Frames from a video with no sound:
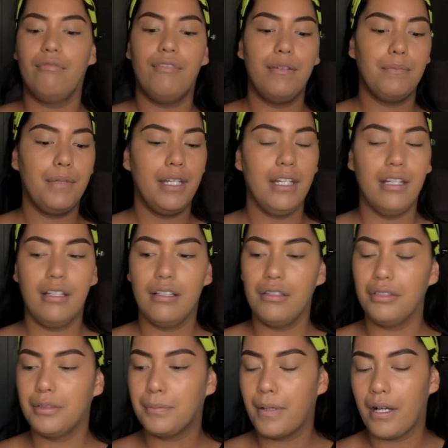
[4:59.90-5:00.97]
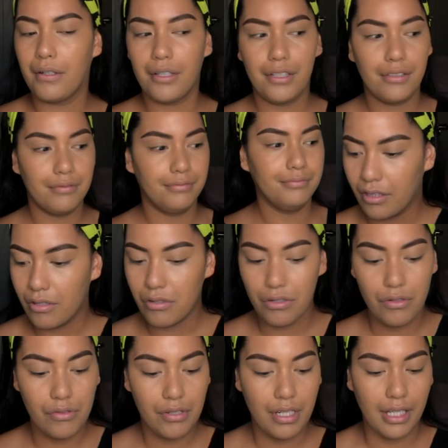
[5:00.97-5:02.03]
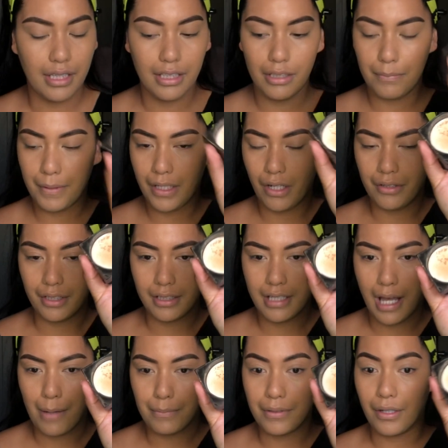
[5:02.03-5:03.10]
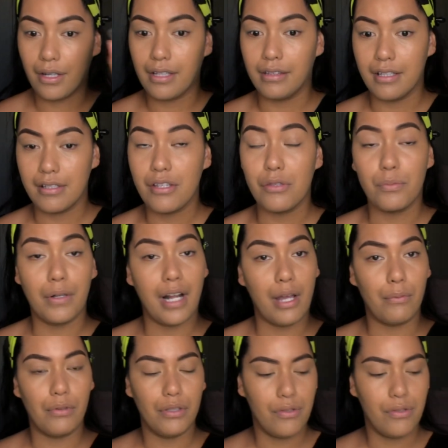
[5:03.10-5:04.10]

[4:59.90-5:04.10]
Fit Me loose powder is usually a little bit on the cap there, and this is what I will